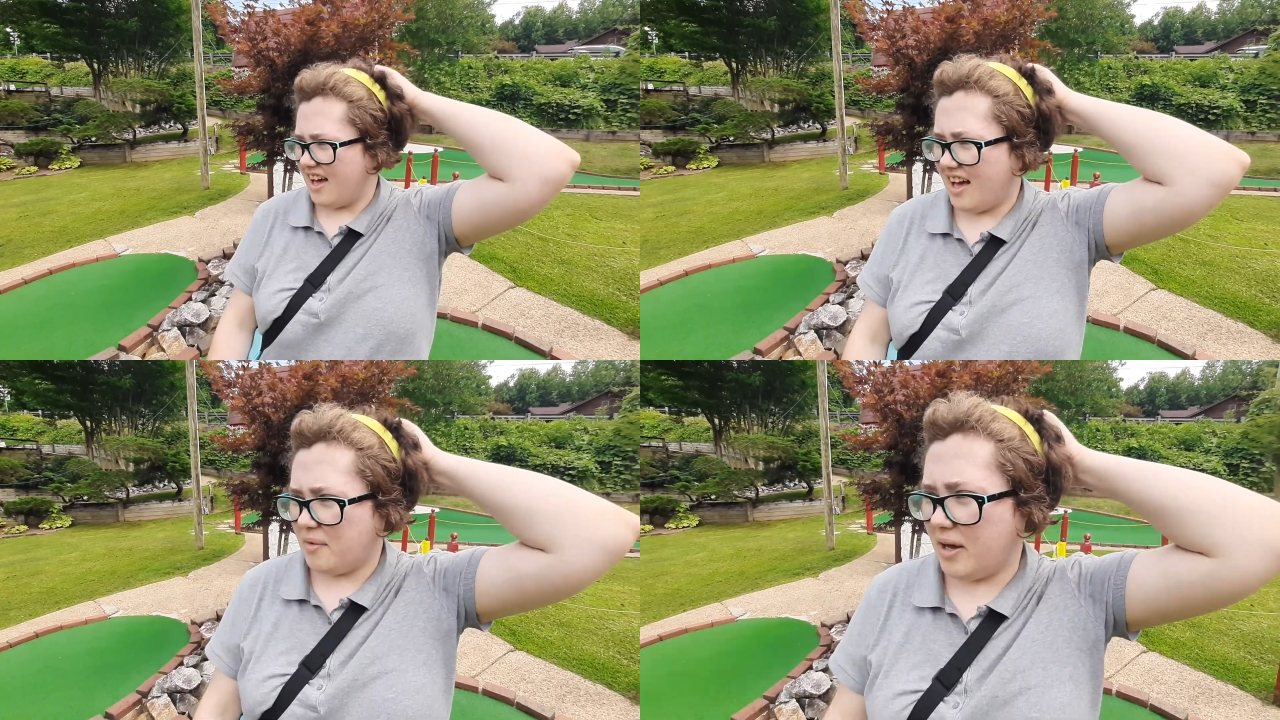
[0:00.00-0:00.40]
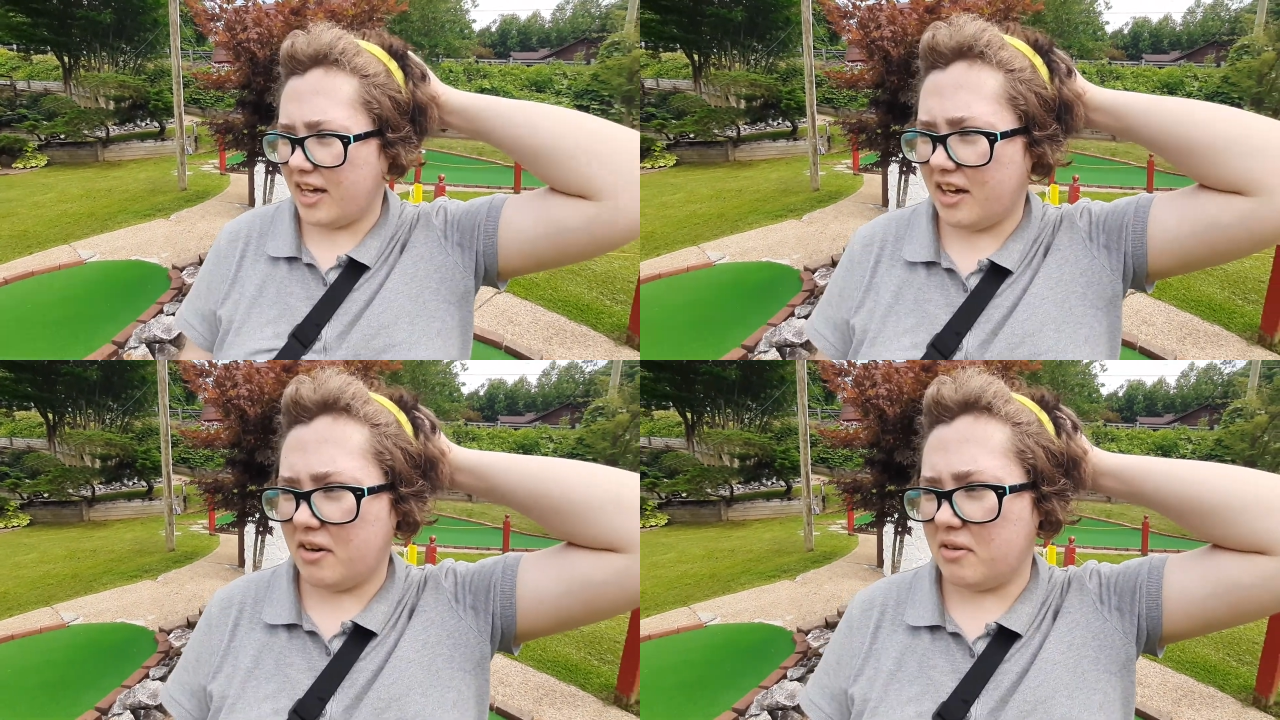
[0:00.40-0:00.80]
Uh,
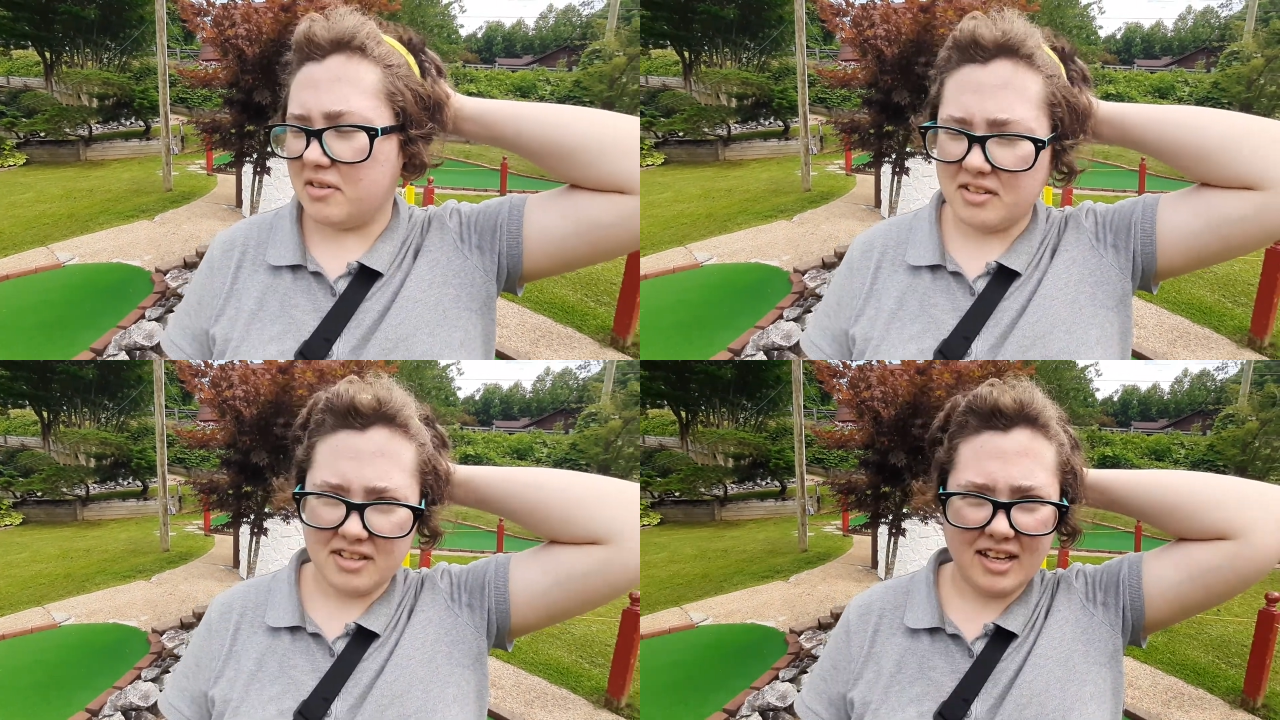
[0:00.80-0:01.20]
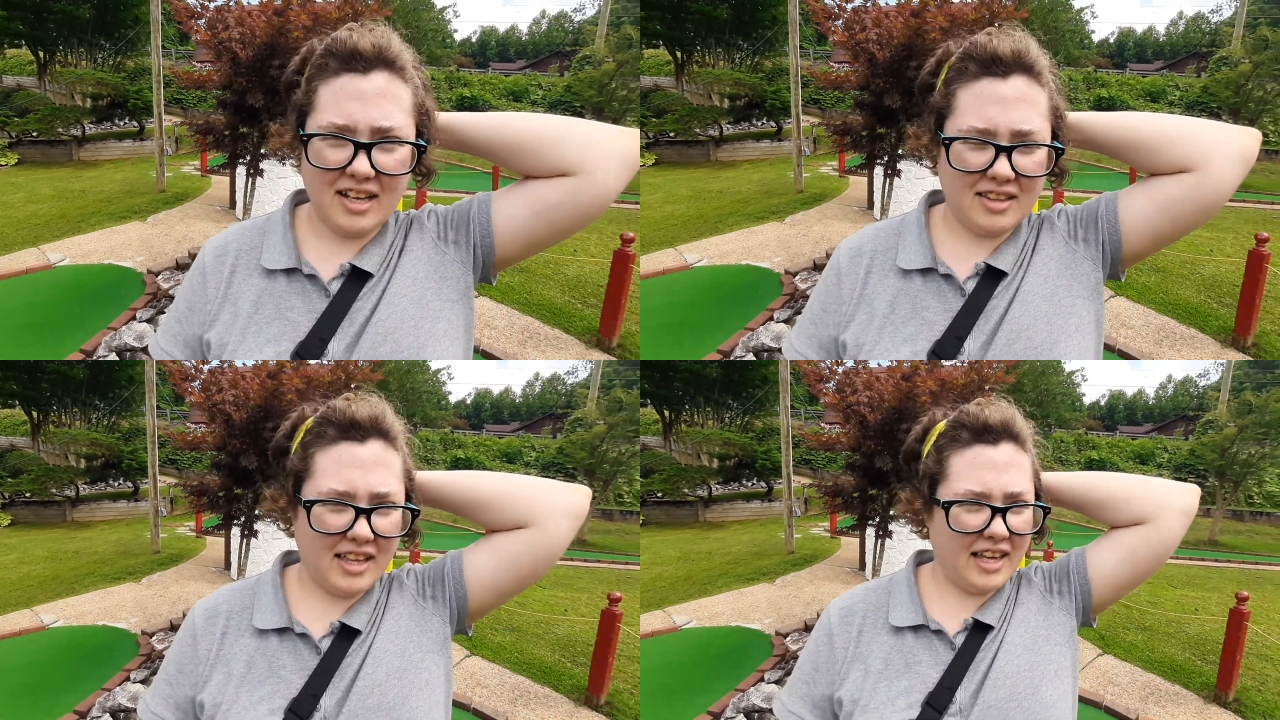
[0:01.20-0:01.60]
well,
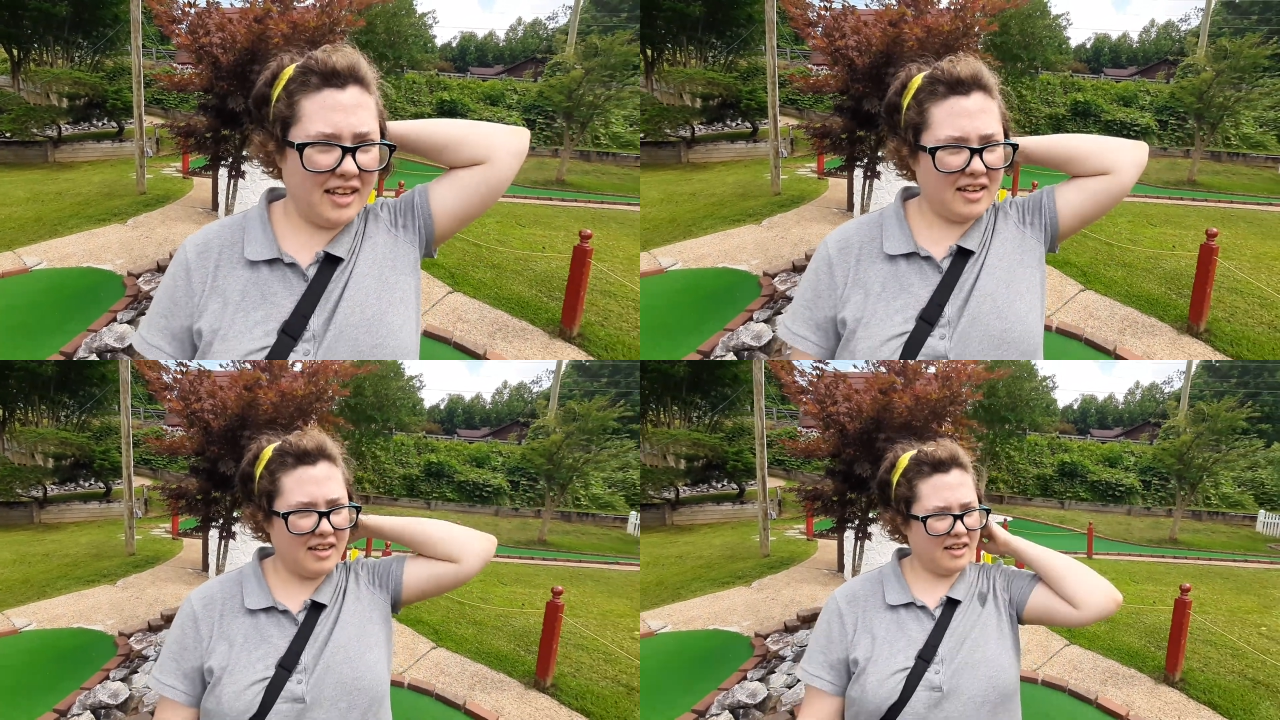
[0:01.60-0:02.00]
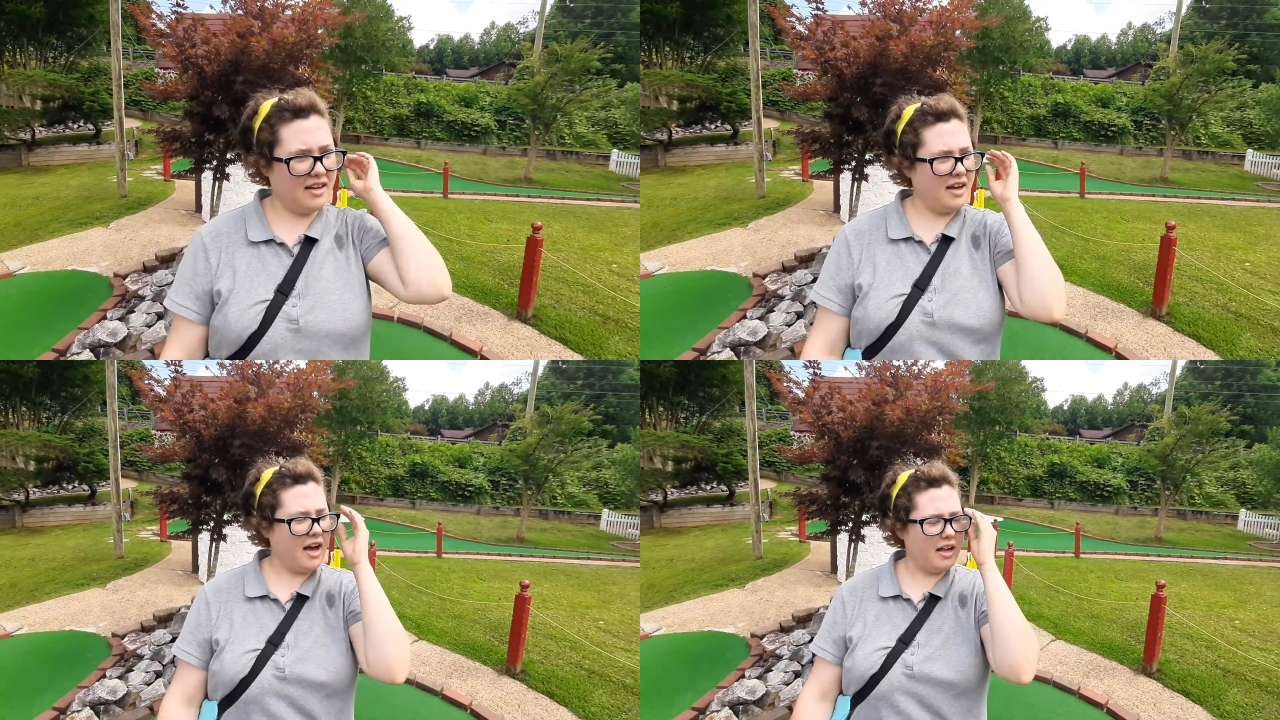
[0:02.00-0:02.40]
I think
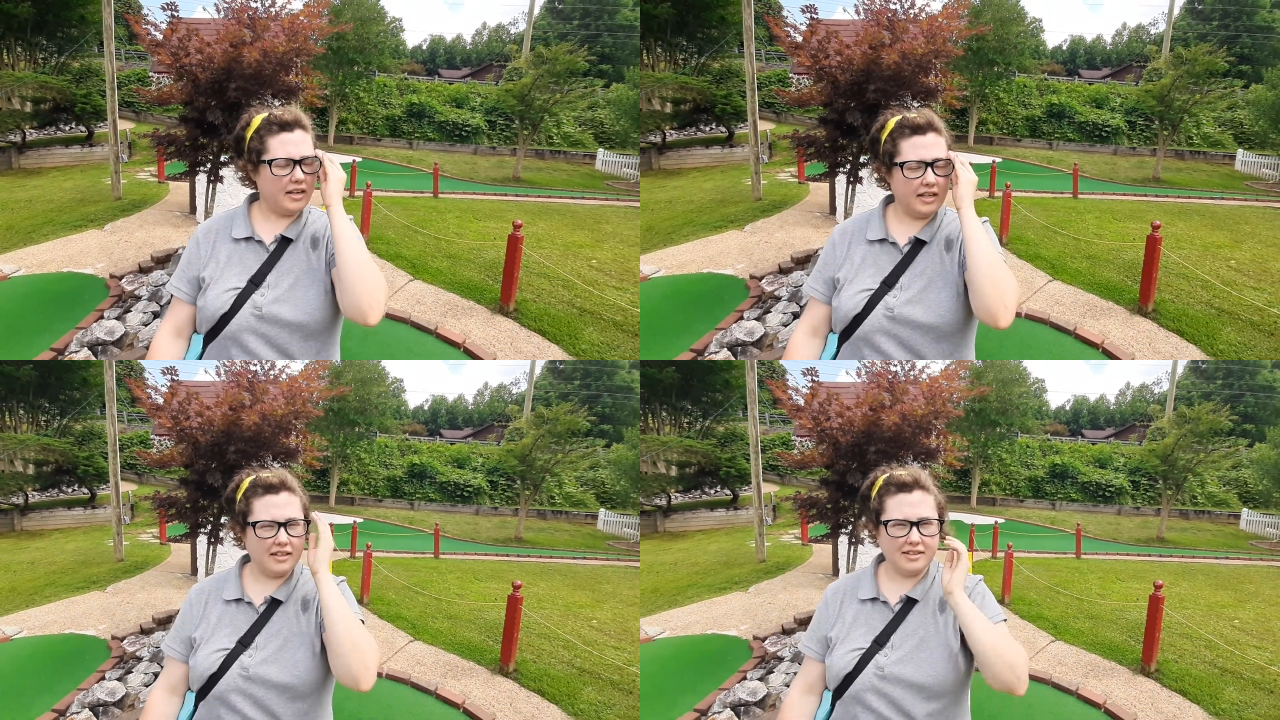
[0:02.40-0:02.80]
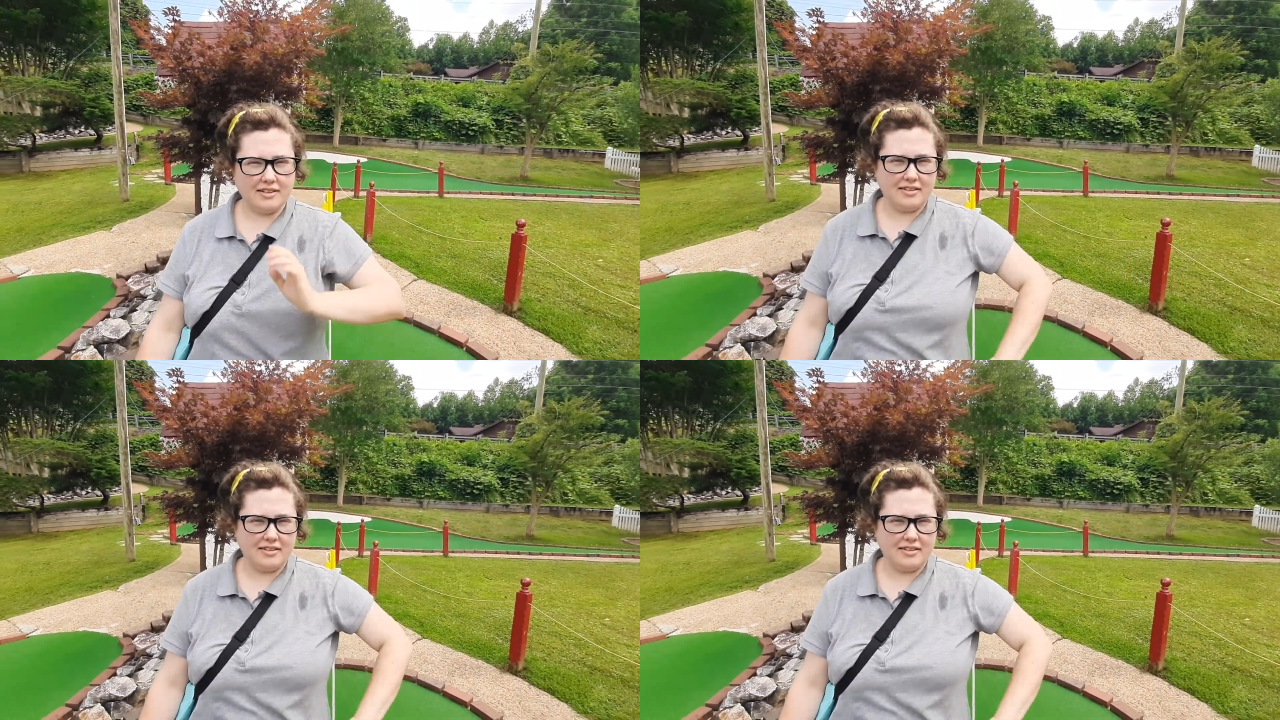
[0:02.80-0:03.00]
I did